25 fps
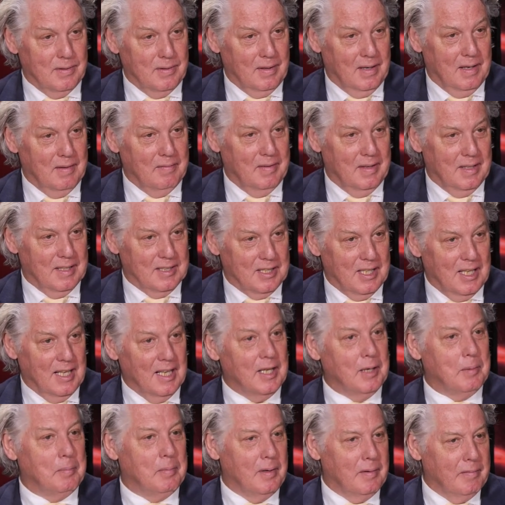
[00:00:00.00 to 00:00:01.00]
for giving us a
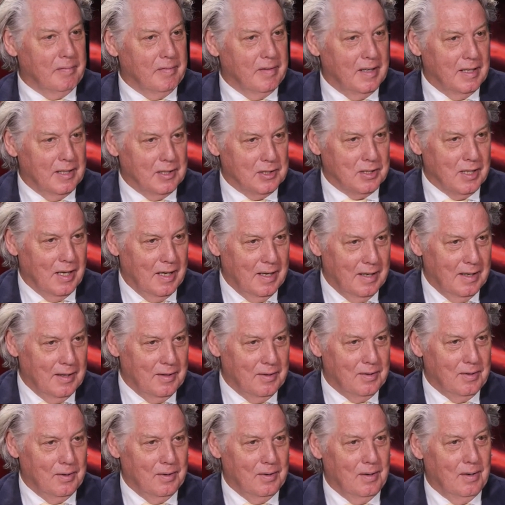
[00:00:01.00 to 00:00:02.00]
little bit of an insight
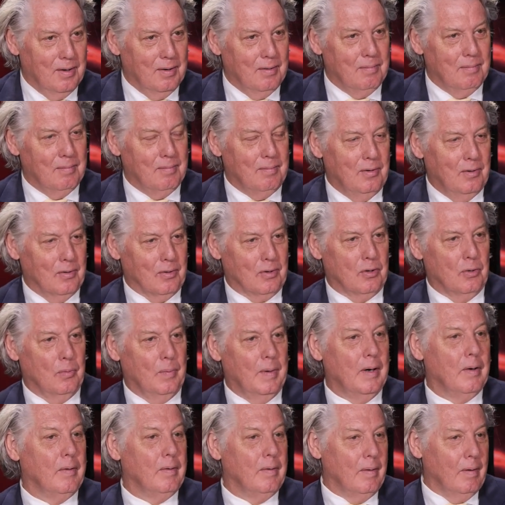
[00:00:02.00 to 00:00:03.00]
into your
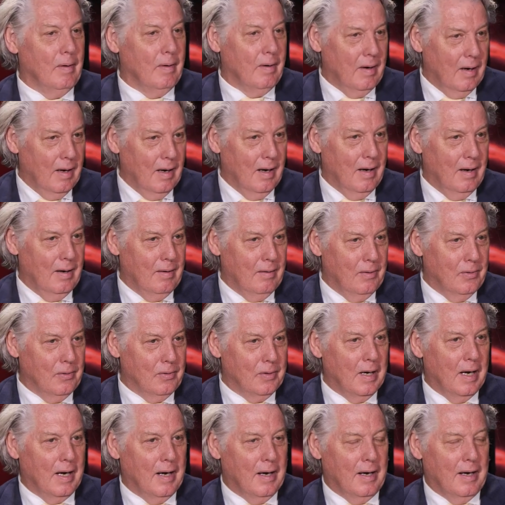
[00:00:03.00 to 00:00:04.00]
career and your
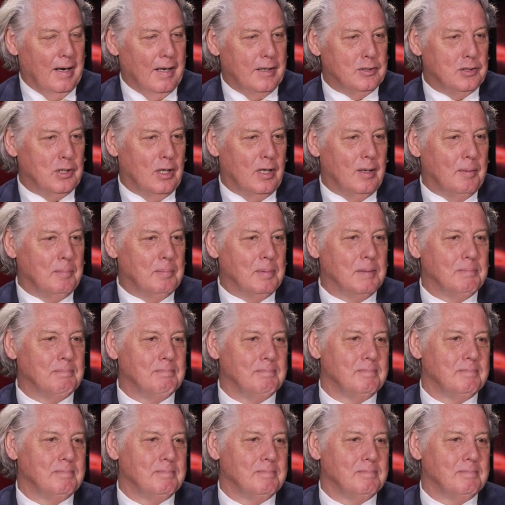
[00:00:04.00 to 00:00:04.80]
day-to-day job.